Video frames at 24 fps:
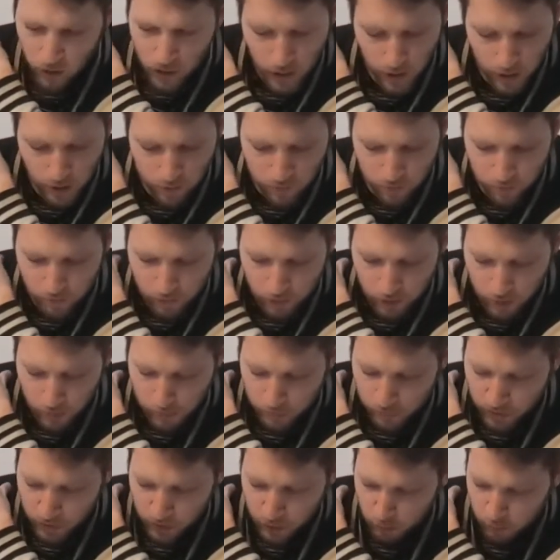if
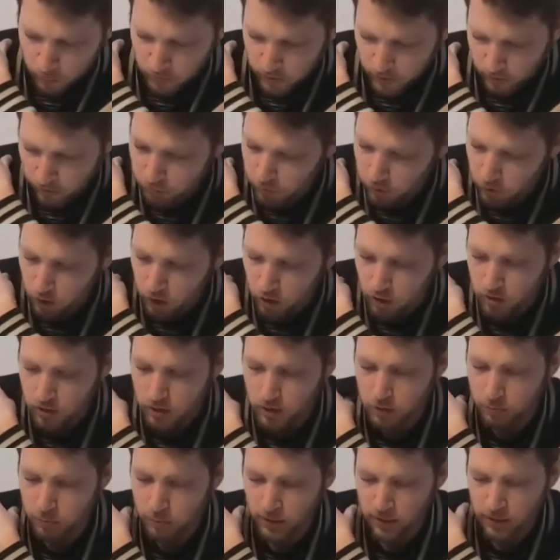they come with different
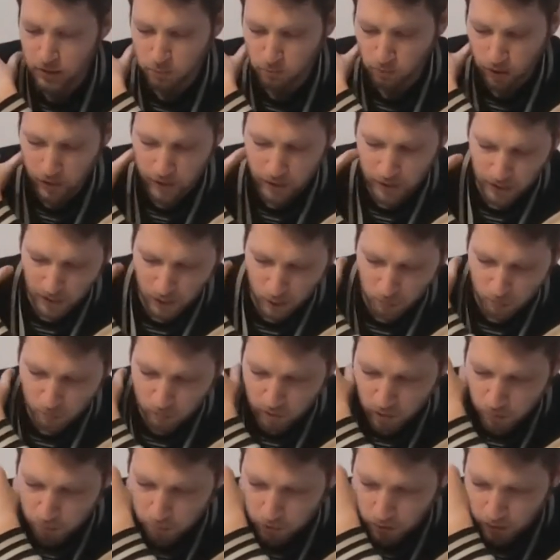colours, because mine came
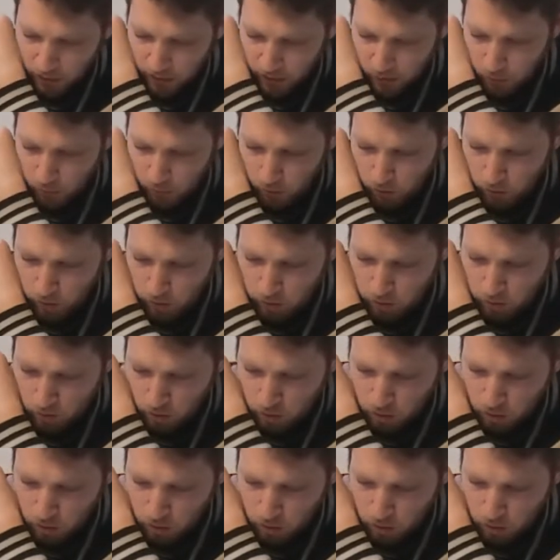with a black one,